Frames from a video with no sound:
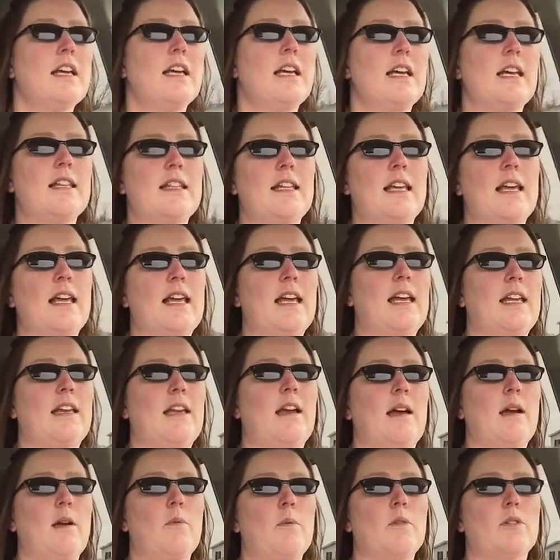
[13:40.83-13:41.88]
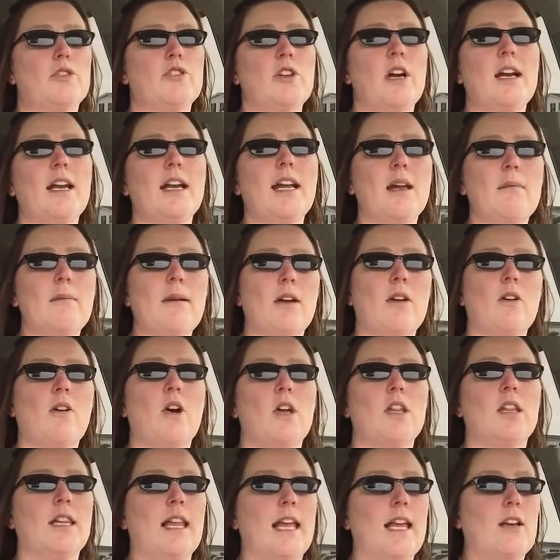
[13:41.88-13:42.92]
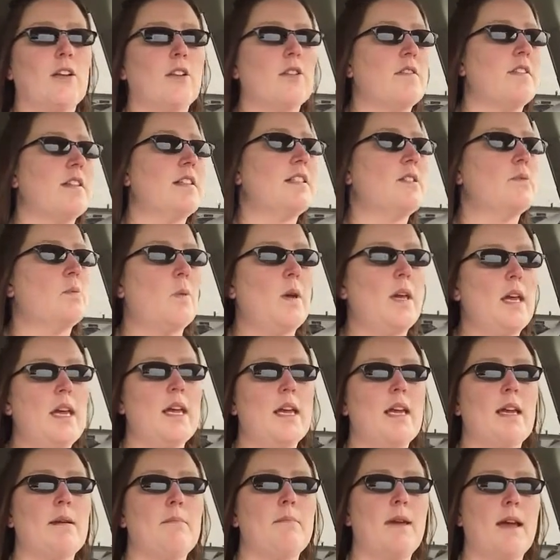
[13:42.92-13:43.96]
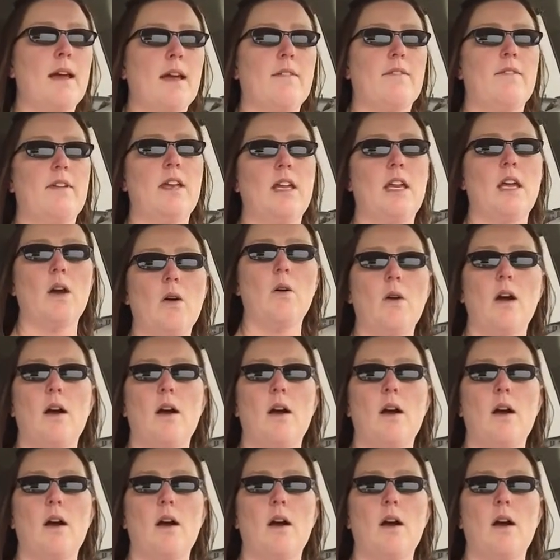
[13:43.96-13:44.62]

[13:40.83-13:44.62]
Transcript: and then I will try to get back on later this week and make a video